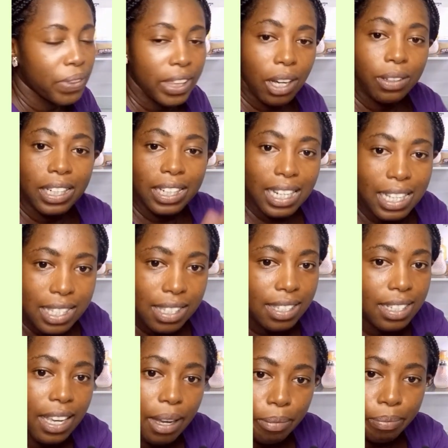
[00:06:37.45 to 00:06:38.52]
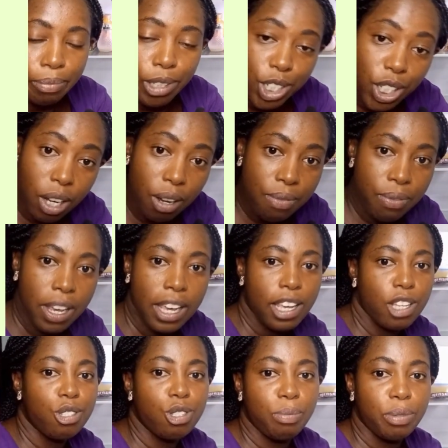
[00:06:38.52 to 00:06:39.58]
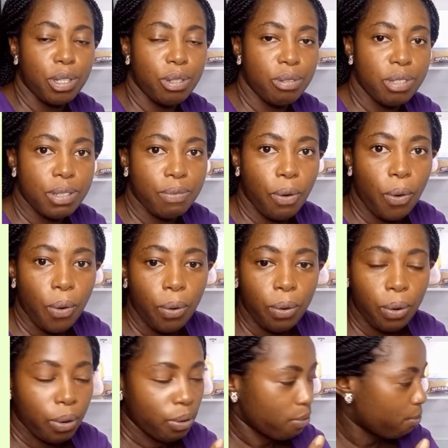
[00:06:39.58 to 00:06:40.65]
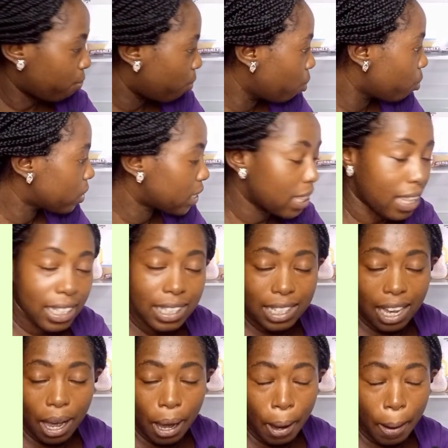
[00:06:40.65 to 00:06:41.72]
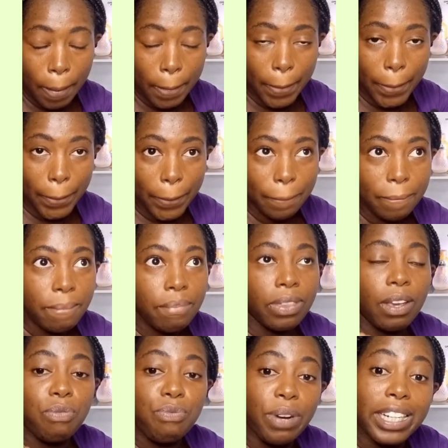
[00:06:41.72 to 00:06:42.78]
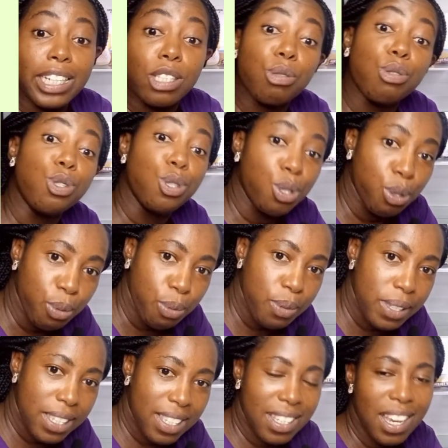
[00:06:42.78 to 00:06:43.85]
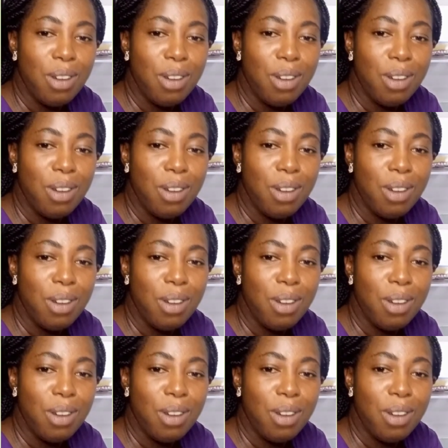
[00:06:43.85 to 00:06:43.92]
Now the next shelf is to be used for foods that are ready to use.